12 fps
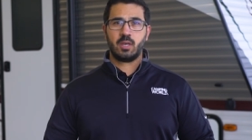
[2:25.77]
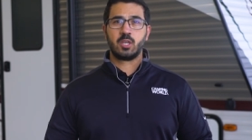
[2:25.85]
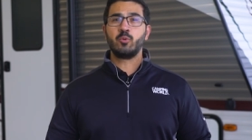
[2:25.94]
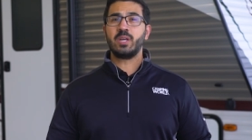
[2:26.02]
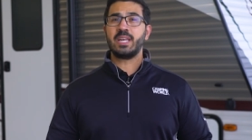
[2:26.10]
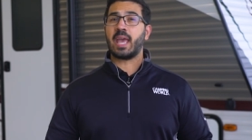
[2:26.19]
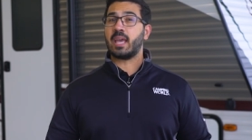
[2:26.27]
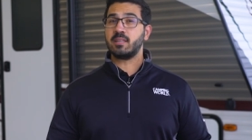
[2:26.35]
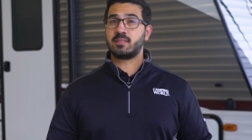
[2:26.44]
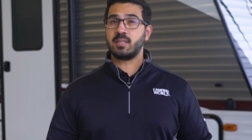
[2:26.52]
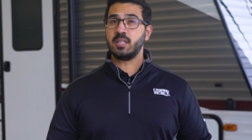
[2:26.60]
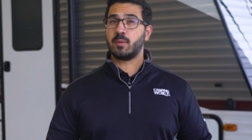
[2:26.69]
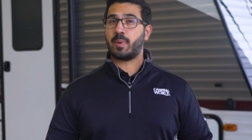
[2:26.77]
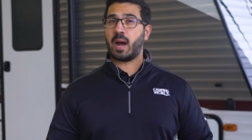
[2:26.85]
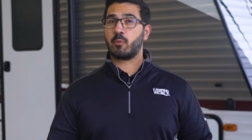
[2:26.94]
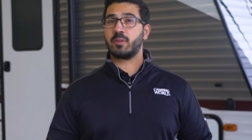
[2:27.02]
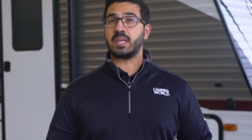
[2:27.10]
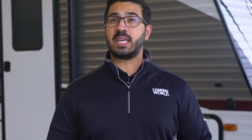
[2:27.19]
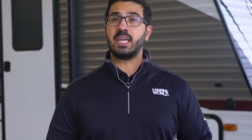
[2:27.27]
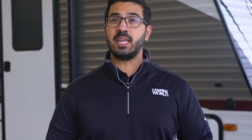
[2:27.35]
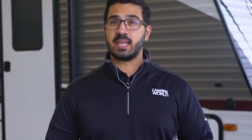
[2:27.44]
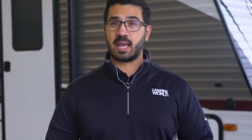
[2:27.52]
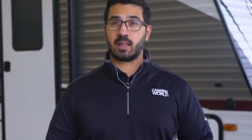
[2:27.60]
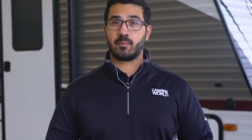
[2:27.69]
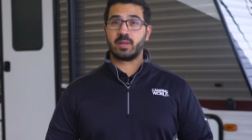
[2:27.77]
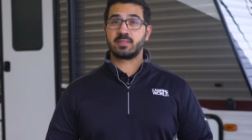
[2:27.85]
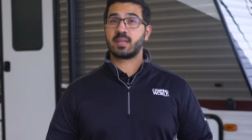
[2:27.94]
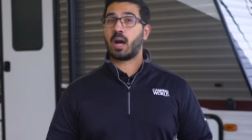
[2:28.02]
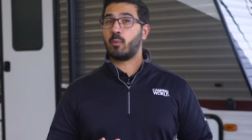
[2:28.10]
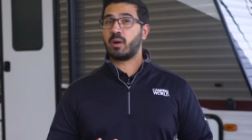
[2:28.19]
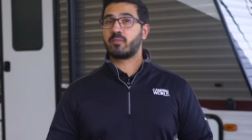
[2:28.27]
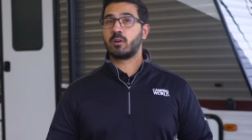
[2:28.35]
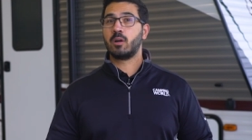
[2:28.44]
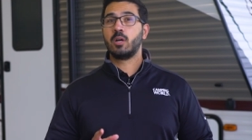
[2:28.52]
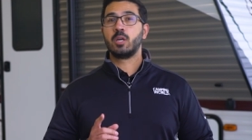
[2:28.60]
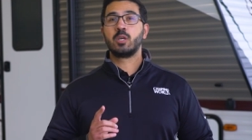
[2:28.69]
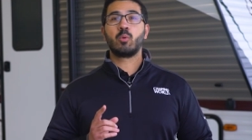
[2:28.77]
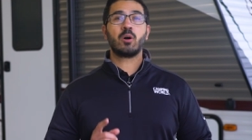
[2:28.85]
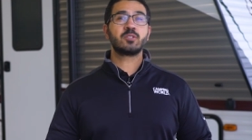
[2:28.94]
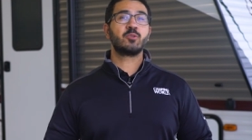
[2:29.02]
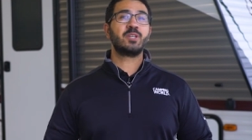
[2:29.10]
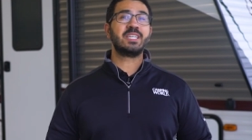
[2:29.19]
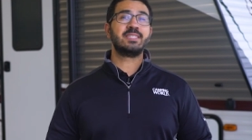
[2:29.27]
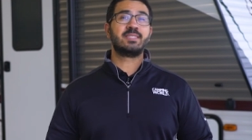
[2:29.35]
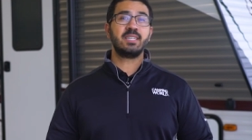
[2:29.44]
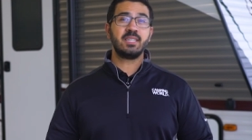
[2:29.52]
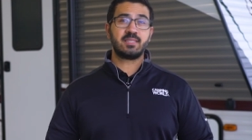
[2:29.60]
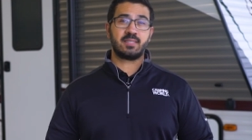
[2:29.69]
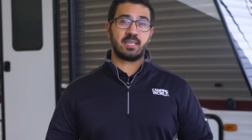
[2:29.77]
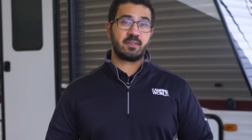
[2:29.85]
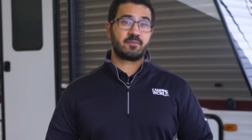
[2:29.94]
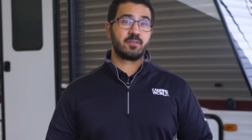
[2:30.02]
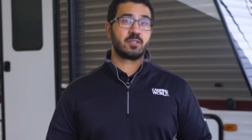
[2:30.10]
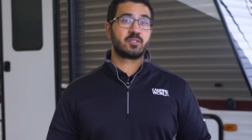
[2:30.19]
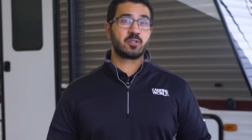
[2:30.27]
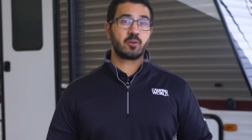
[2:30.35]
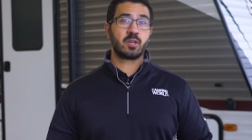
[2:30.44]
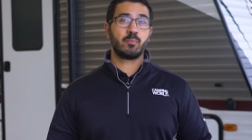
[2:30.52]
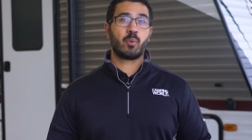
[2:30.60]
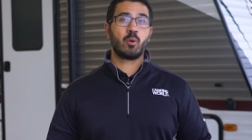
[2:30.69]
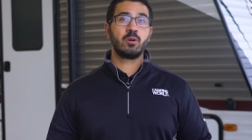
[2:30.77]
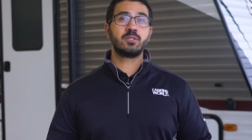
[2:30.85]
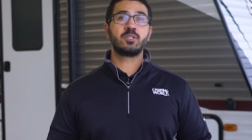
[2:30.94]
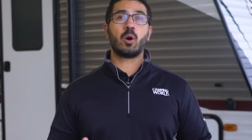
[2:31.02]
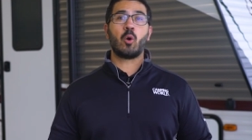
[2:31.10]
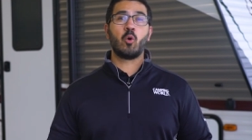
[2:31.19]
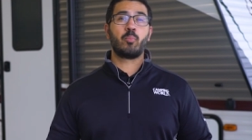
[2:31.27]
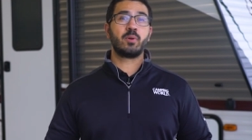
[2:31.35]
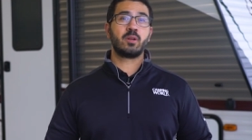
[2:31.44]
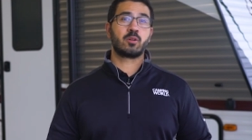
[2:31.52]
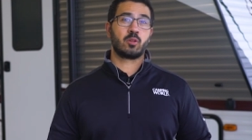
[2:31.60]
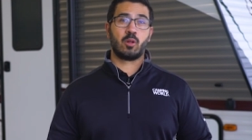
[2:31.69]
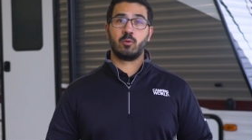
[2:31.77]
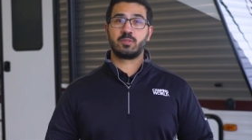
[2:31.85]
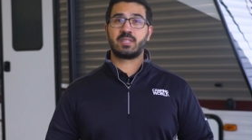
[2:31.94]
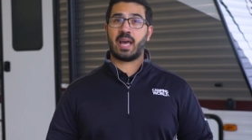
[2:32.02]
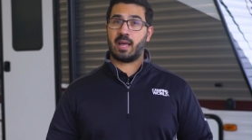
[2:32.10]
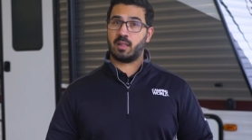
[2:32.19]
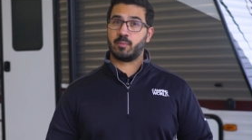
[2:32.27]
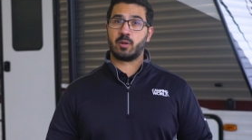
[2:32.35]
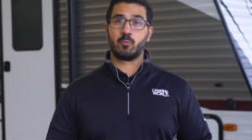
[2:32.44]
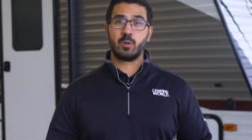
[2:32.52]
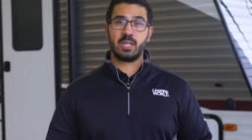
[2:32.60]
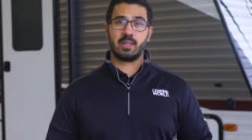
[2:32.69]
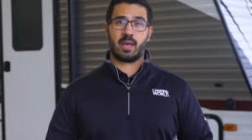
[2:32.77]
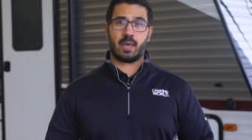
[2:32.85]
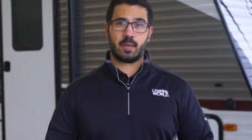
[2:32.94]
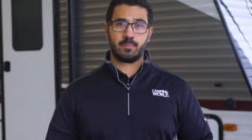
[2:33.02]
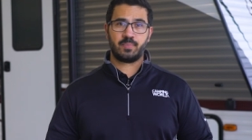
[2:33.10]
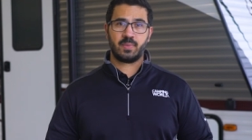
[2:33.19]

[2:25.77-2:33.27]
You need AC to power the heating elements, however, you also need DC for the circuit board to open and close the element relay.